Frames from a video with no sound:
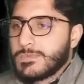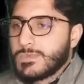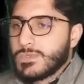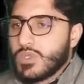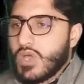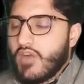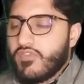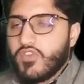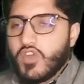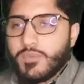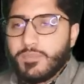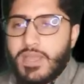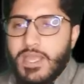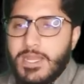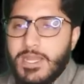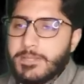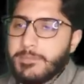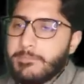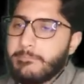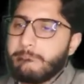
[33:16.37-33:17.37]
of your man.
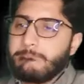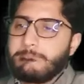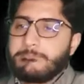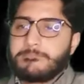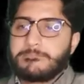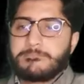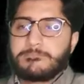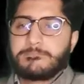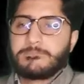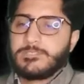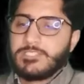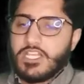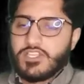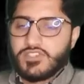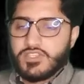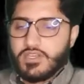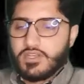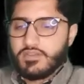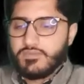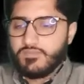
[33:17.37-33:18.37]
Yes,
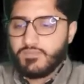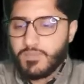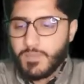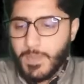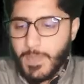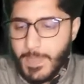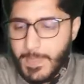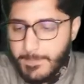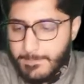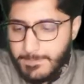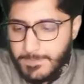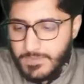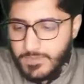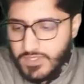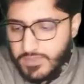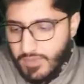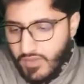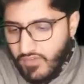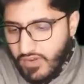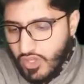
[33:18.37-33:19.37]
sir.
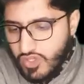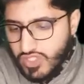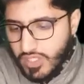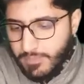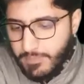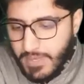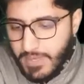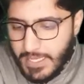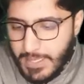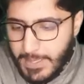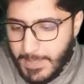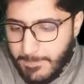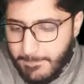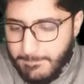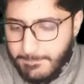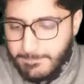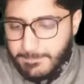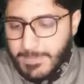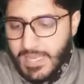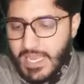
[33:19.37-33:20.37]
It's my velocity of my
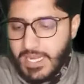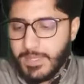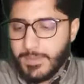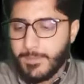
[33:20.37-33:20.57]
man.